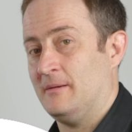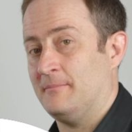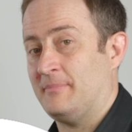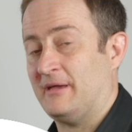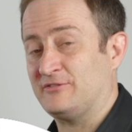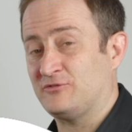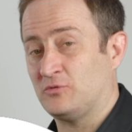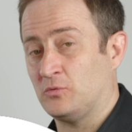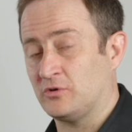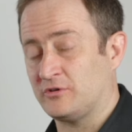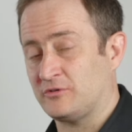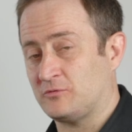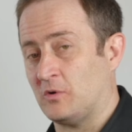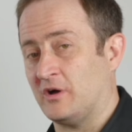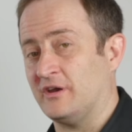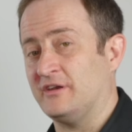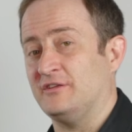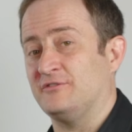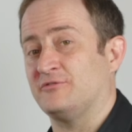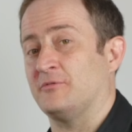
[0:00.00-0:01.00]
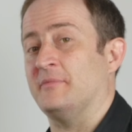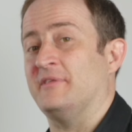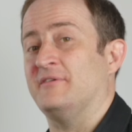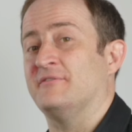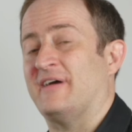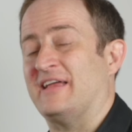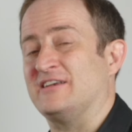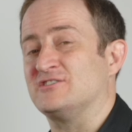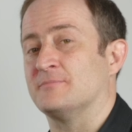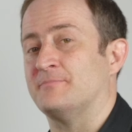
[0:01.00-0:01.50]
Best award it's won is from the
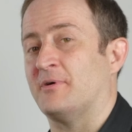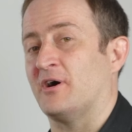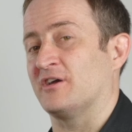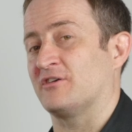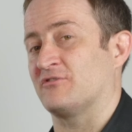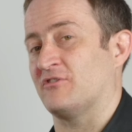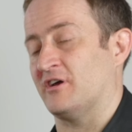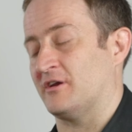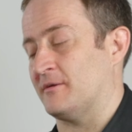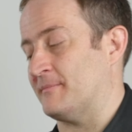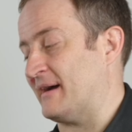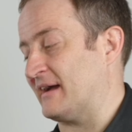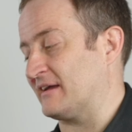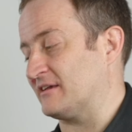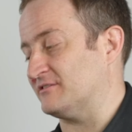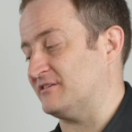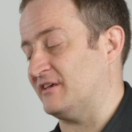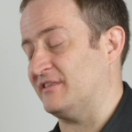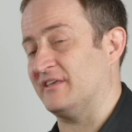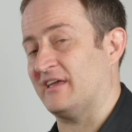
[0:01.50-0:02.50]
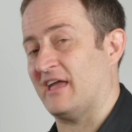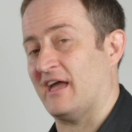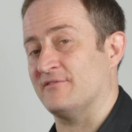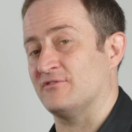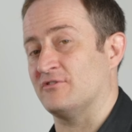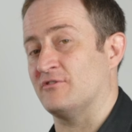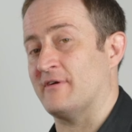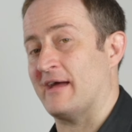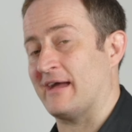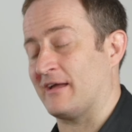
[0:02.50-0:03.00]
Adventure Bike Rider magazine that gave
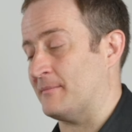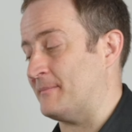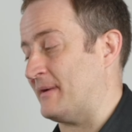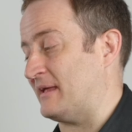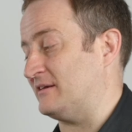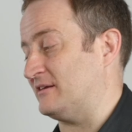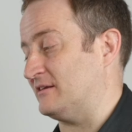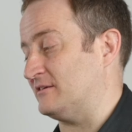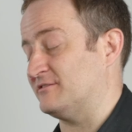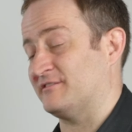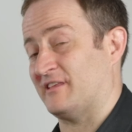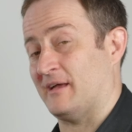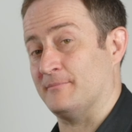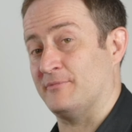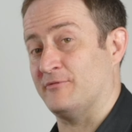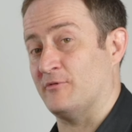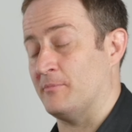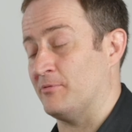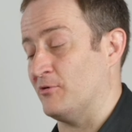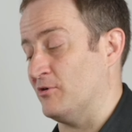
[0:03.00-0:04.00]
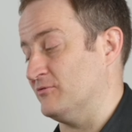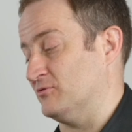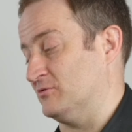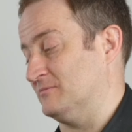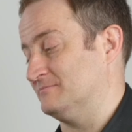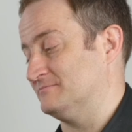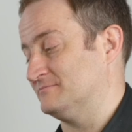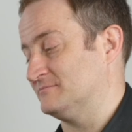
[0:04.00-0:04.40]
it a recommended stamp of approval.